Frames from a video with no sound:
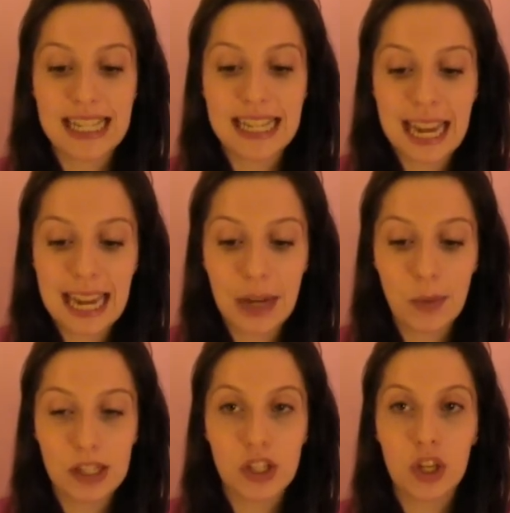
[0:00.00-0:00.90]
is key
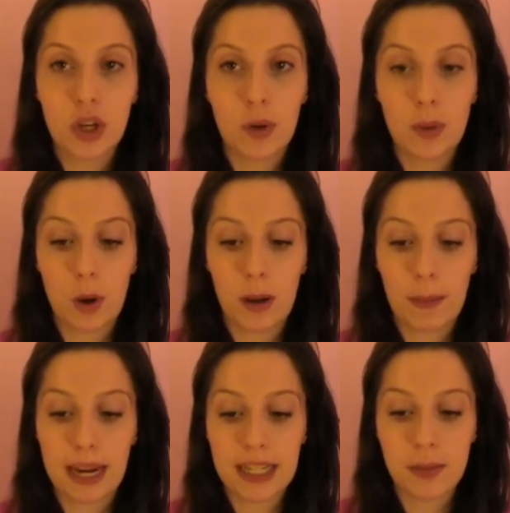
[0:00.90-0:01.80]
when securing work
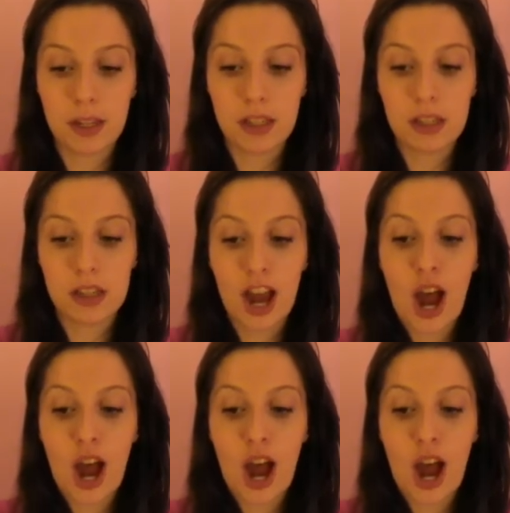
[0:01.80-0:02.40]
placements.